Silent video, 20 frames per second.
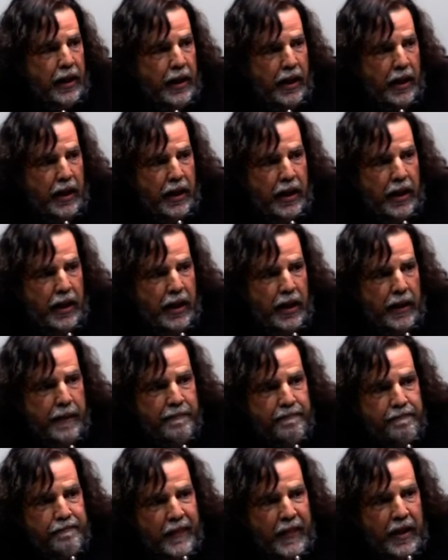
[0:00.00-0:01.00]

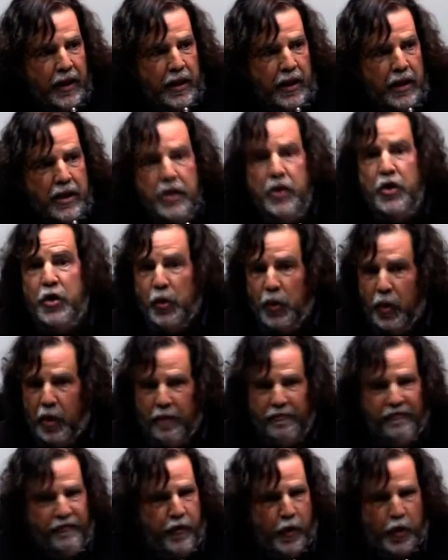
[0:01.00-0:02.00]
uh, in
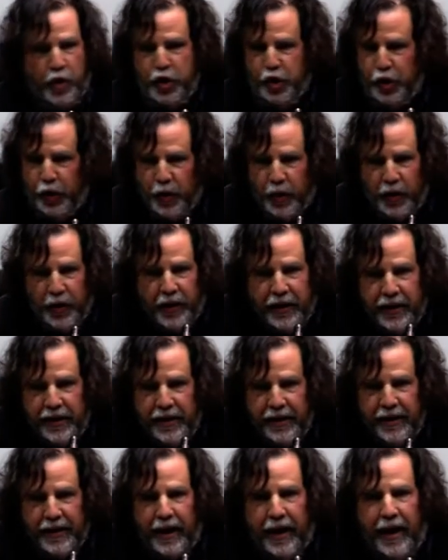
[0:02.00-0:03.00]
Europe for sure,